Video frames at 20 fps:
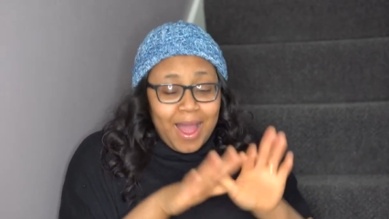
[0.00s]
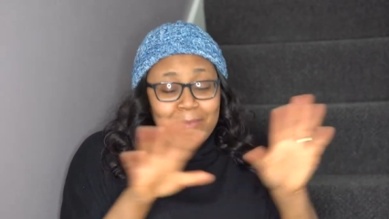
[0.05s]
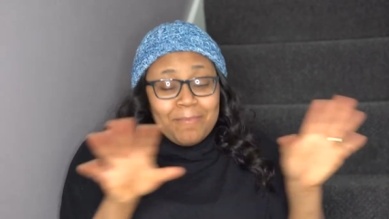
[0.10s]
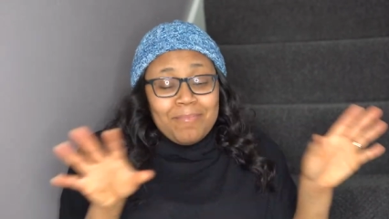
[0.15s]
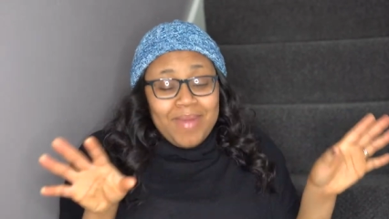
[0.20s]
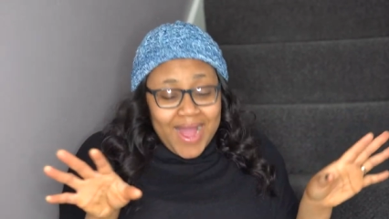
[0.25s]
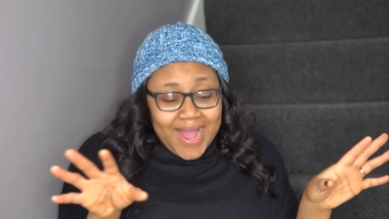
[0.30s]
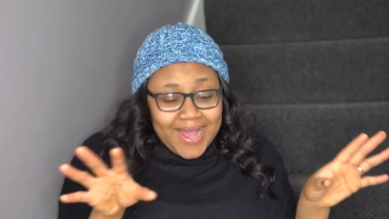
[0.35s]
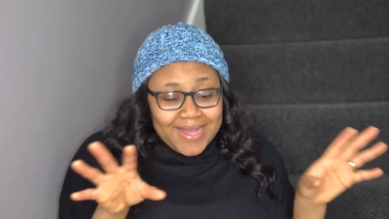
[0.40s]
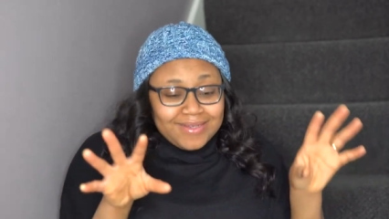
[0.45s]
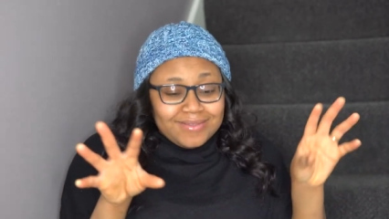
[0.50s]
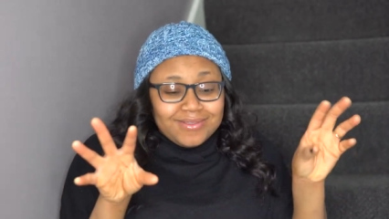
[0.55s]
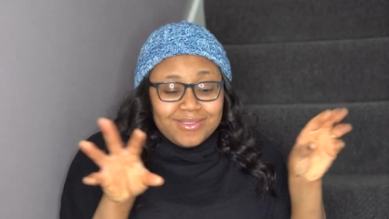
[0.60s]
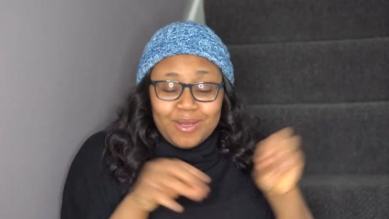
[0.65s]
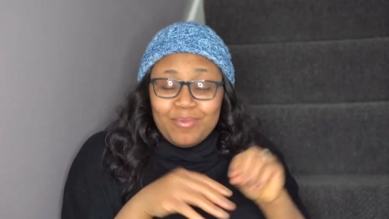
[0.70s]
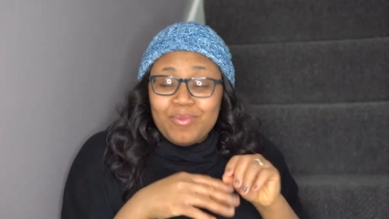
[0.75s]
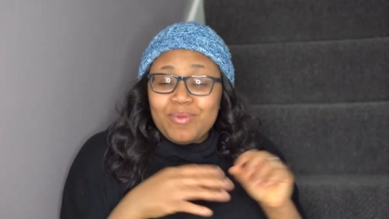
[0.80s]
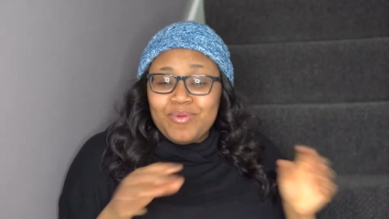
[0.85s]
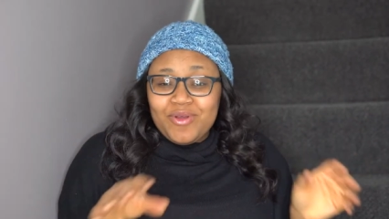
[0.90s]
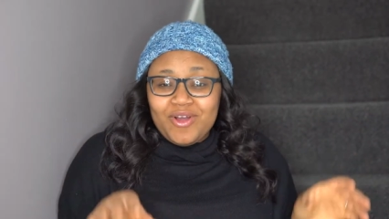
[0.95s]
my,
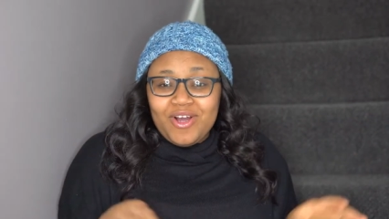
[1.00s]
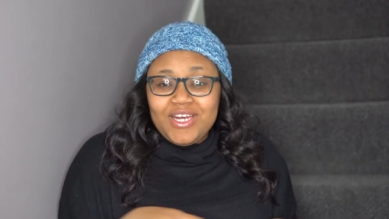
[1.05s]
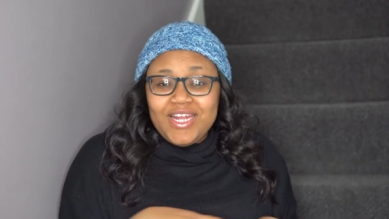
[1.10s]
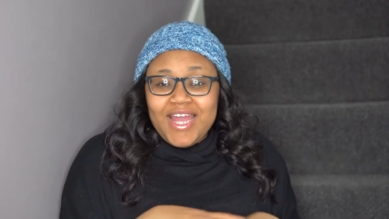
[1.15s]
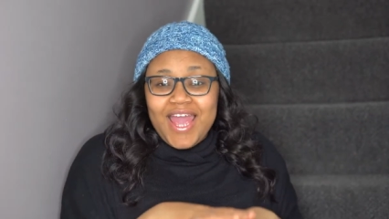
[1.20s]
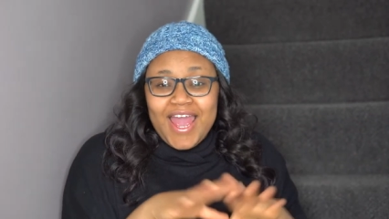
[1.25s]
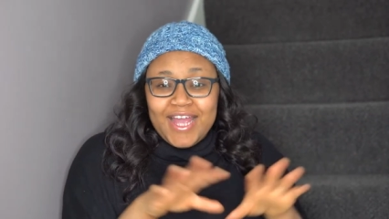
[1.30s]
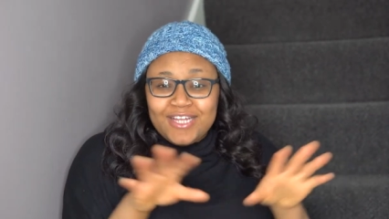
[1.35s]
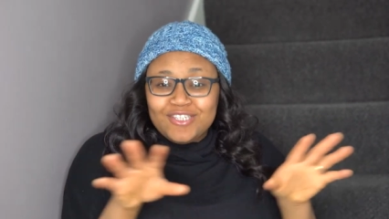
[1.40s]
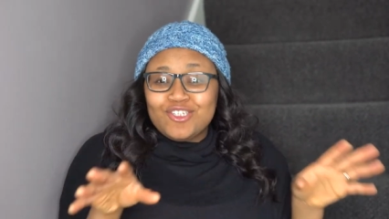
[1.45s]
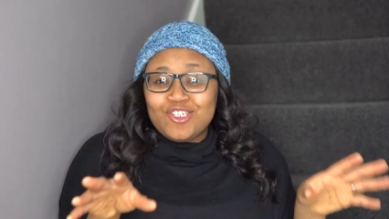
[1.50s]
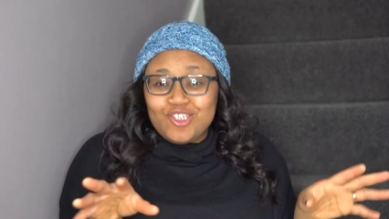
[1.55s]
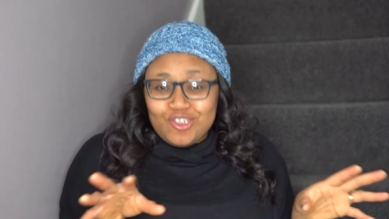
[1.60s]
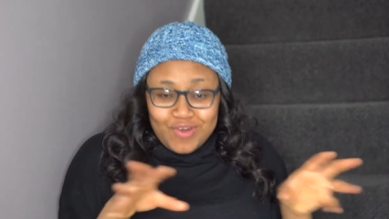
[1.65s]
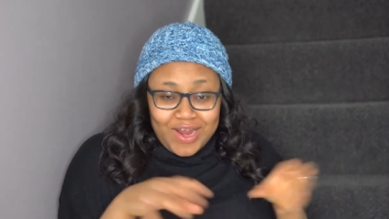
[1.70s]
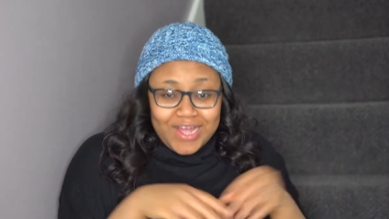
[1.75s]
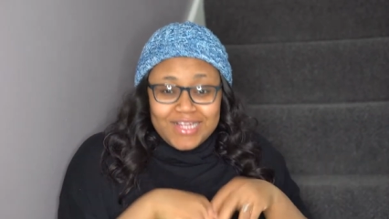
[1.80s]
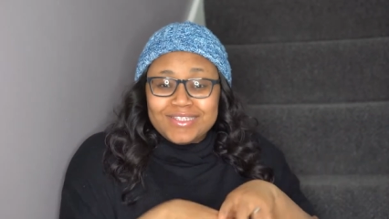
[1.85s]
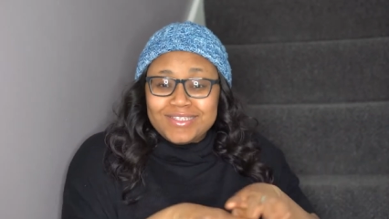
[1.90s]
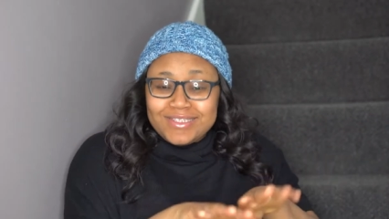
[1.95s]
some people call it
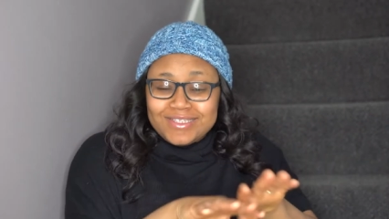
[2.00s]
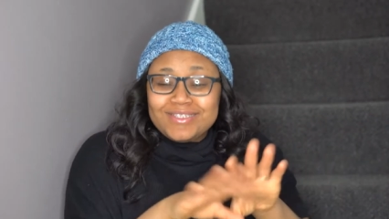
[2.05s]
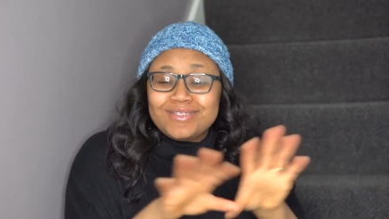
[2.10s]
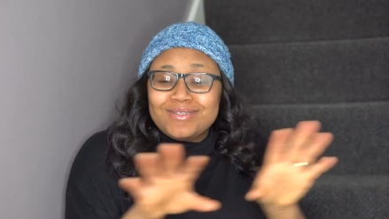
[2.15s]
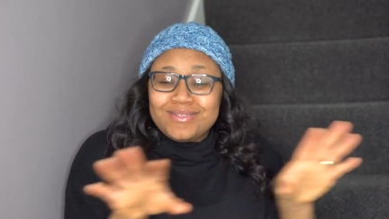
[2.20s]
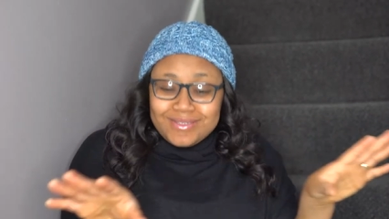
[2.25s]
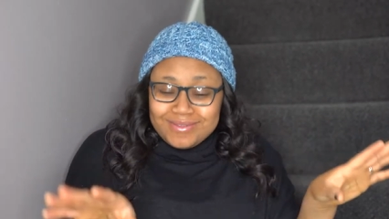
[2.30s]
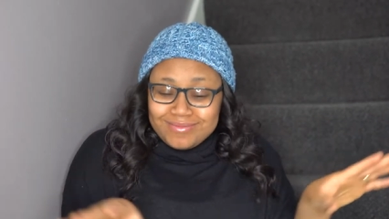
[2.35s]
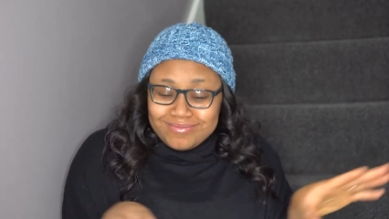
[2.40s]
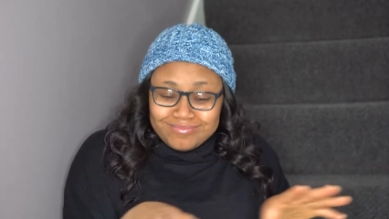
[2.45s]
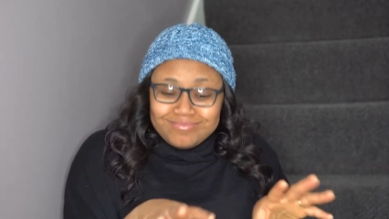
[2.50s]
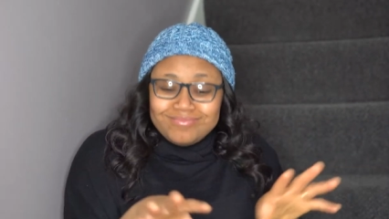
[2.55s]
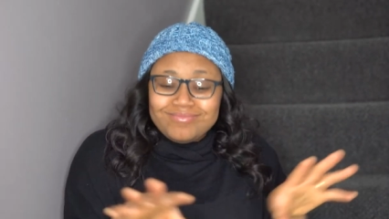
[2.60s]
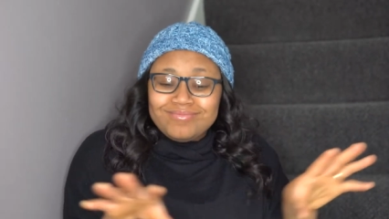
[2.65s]
entrance,